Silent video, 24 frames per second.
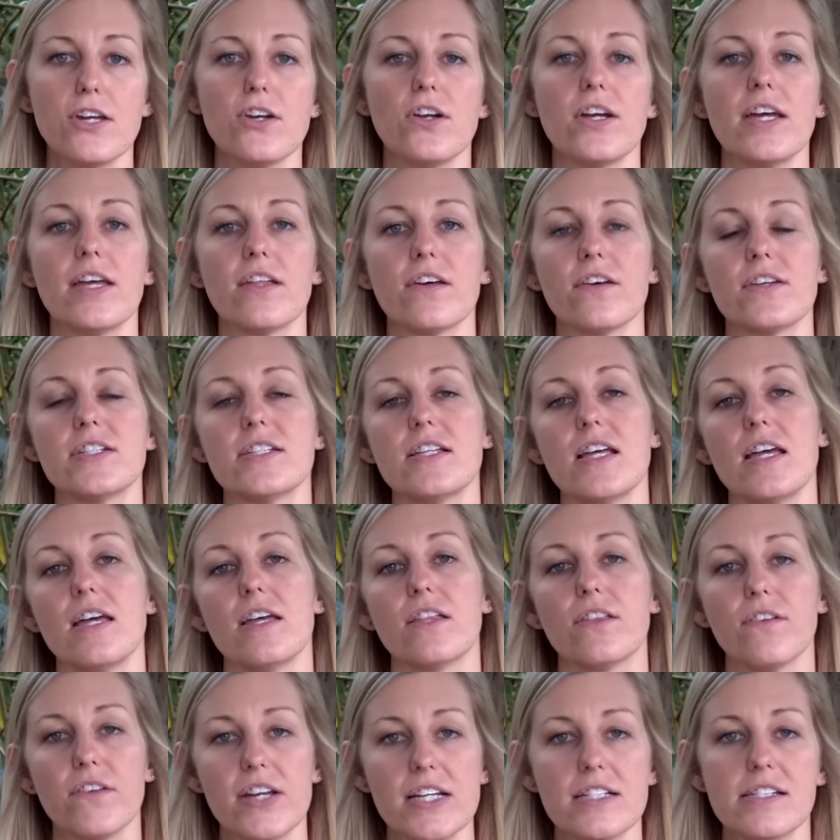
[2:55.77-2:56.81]
You'll either
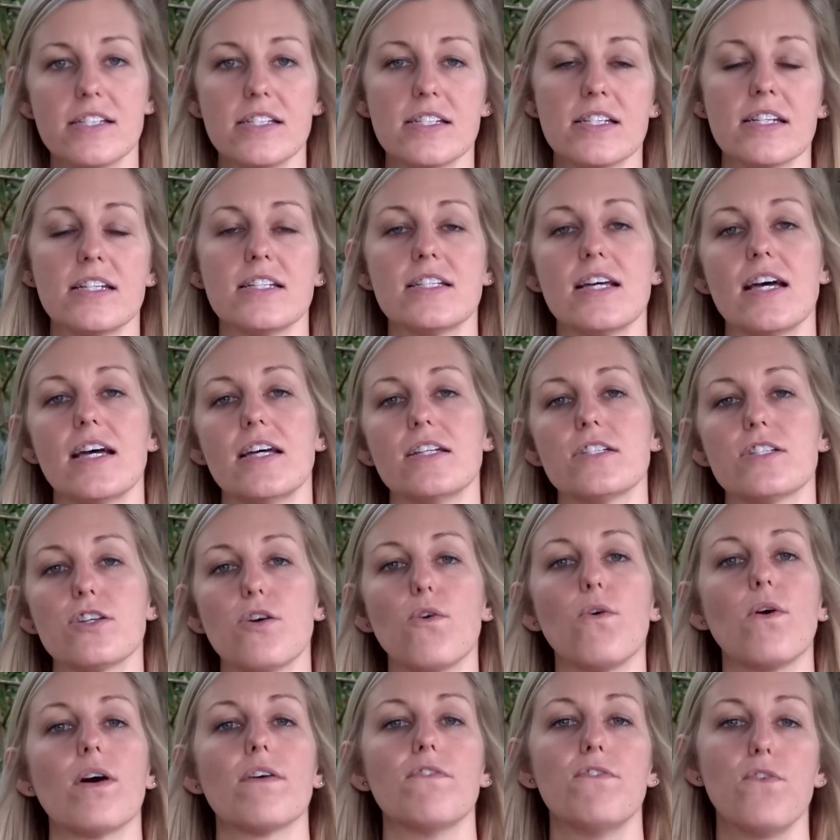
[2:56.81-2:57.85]
see three season tents
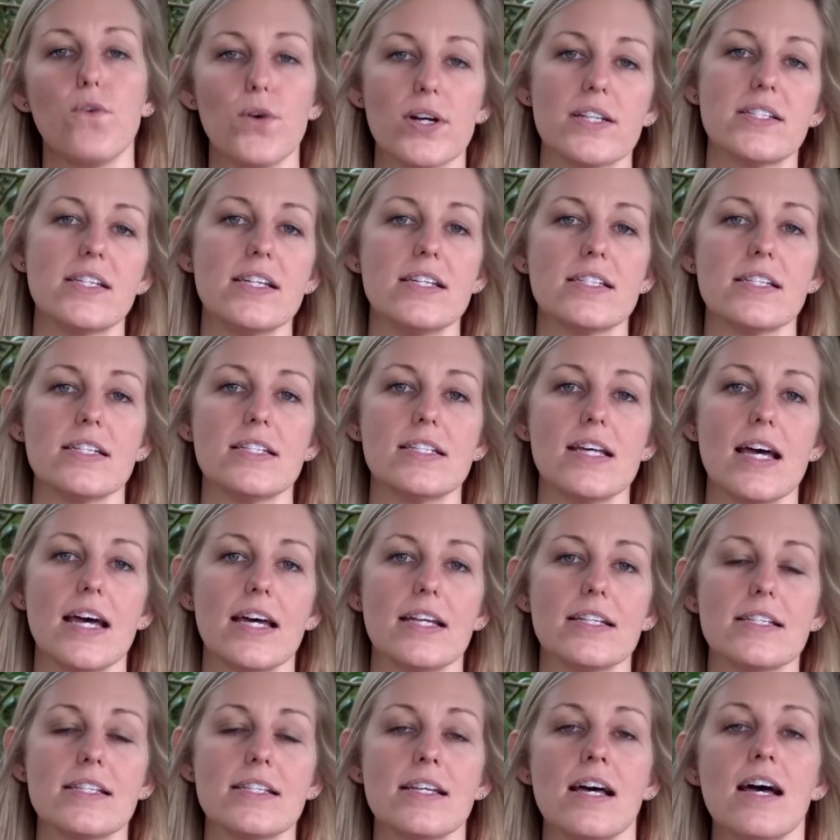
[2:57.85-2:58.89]
or four season
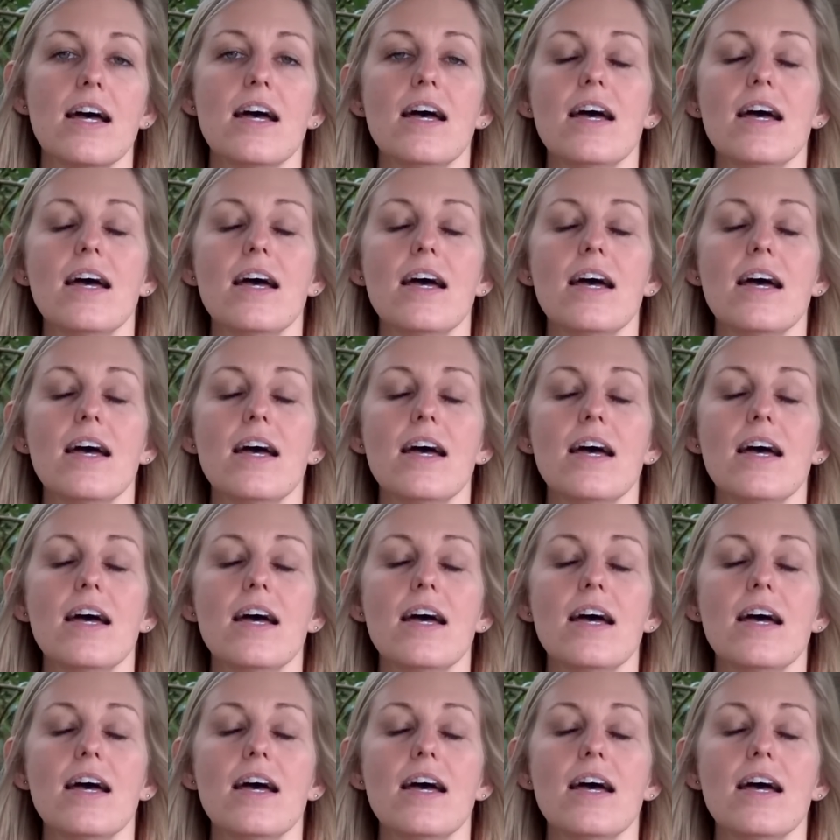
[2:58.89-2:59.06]
tents.